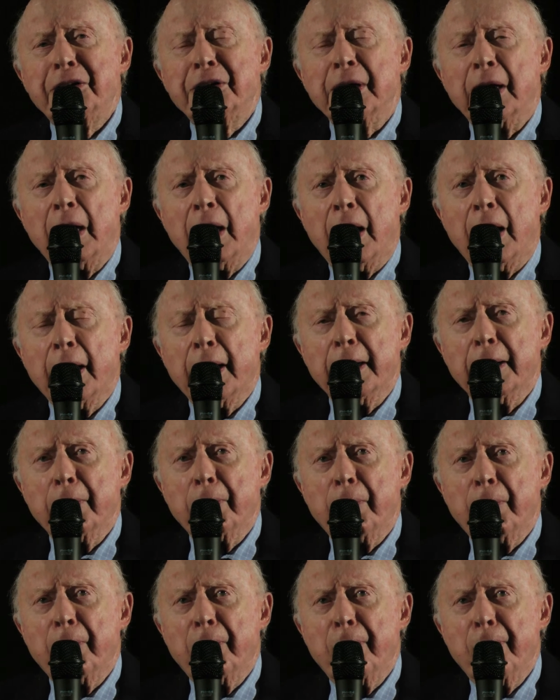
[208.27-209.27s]

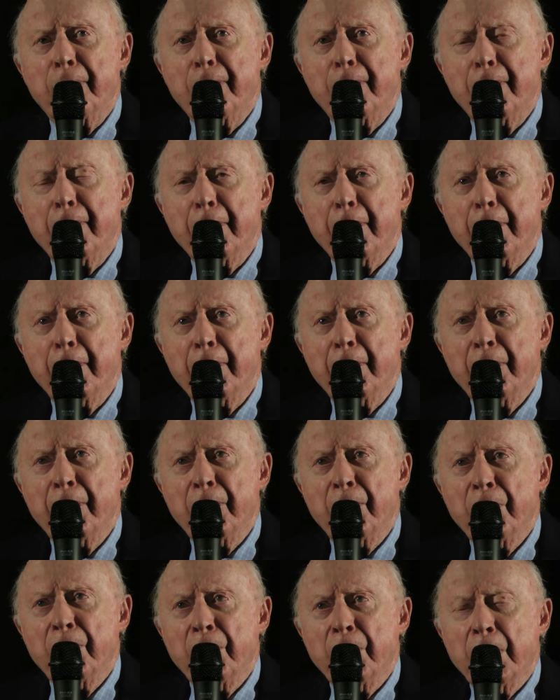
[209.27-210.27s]
time,
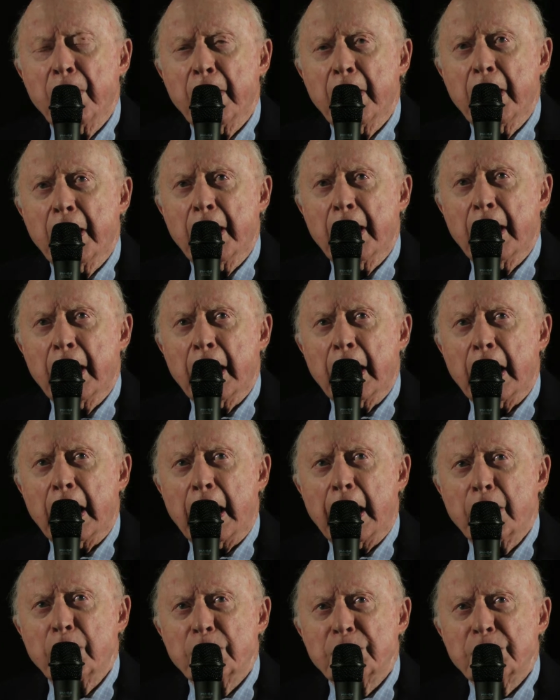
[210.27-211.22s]
I